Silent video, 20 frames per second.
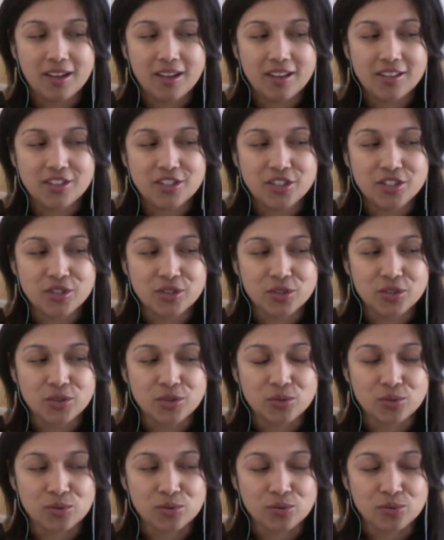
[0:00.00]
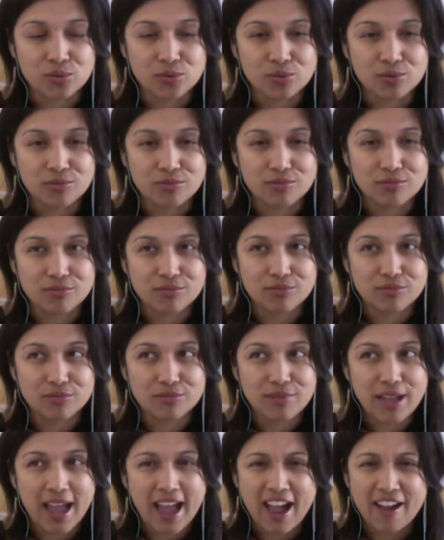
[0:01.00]
to
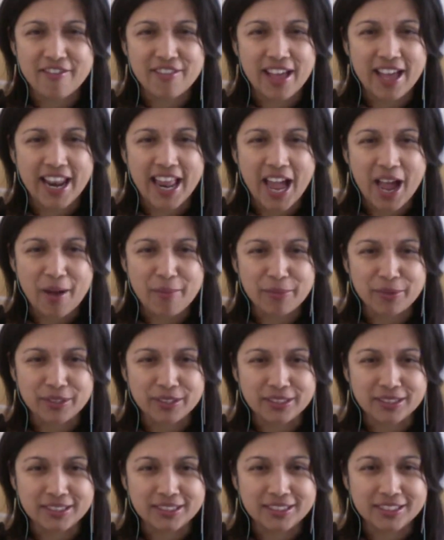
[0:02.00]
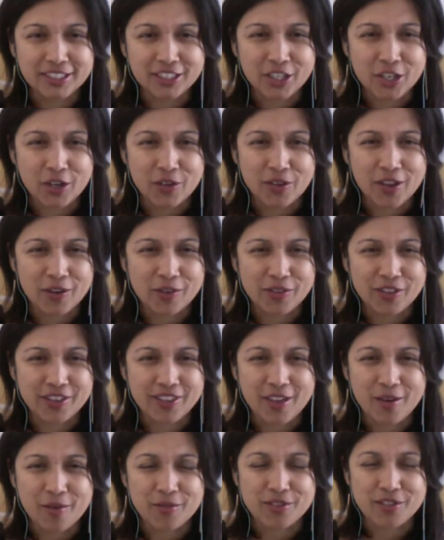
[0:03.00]
have that happen. I don't think
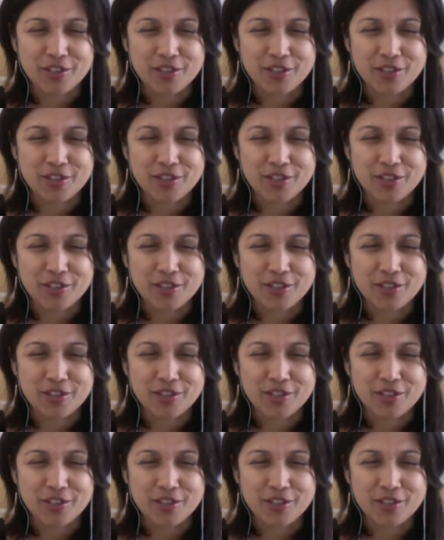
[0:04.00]
that was a